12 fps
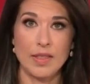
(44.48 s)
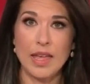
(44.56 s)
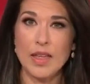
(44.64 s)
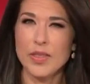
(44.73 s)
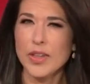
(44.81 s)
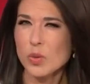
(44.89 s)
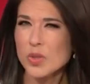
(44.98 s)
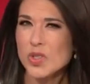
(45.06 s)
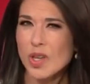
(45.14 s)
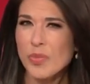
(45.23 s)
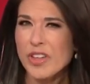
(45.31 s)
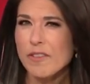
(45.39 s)
that there was
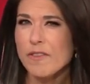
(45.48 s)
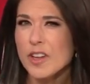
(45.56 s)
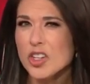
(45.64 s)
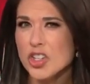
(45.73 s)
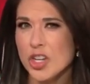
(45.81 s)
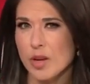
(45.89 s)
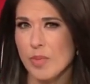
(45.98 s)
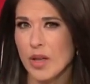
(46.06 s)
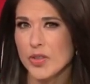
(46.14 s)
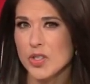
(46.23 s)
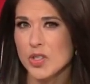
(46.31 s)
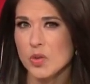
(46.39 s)
something fishy
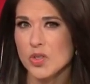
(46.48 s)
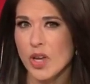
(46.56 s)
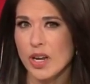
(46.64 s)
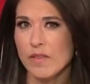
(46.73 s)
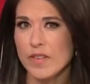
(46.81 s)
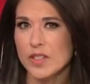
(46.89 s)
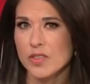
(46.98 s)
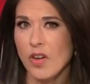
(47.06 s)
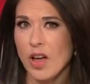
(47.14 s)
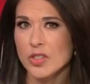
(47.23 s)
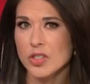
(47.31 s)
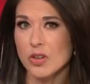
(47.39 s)
about the suicide of Vince
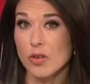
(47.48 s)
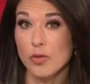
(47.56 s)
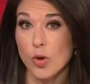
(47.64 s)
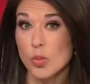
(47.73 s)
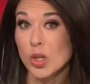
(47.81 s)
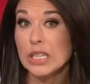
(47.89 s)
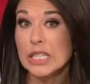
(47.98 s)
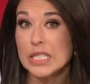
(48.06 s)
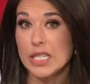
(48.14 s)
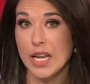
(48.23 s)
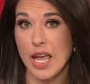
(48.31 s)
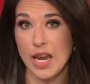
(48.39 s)
Foster, a former
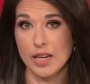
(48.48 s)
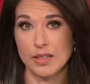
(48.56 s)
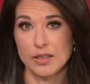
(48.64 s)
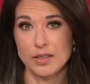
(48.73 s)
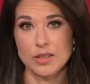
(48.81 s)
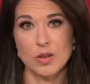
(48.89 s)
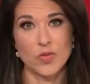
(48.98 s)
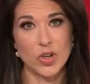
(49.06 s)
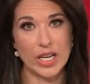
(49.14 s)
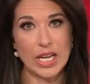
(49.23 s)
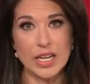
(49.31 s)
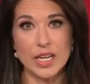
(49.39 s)
Clinton aide. Don't
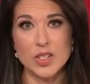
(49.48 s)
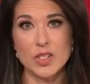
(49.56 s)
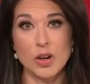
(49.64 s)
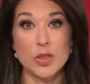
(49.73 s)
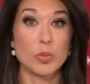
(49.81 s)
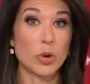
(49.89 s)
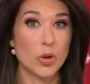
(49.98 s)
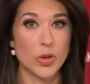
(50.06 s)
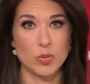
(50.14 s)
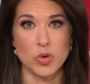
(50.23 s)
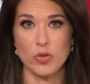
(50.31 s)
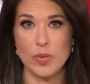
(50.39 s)
forget, he started the
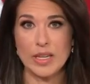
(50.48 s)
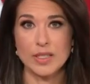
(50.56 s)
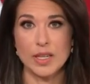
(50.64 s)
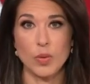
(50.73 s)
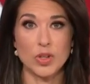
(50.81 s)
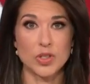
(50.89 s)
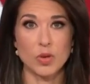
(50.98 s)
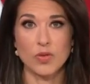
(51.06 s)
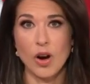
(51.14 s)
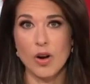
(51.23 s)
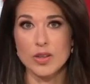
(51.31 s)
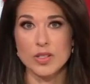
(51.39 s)
birther movement. He went so
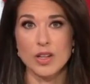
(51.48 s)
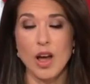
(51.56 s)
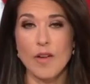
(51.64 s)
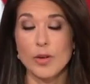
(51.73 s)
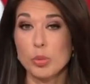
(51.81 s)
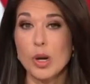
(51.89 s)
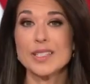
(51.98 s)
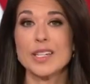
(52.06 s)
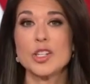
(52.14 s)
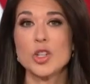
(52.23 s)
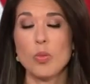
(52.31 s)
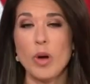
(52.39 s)
far as to offer
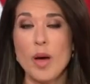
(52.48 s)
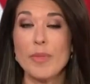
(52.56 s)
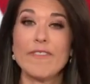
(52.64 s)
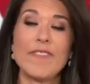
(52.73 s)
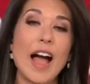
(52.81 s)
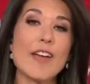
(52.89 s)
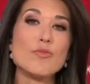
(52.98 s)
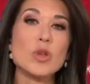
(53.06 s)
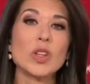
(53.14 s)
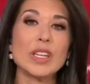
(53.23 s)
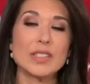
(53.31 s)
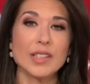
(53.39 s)
President Obama $5
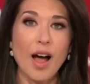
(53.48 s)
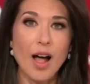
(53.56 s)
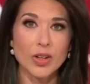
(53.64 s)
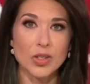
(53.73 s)
million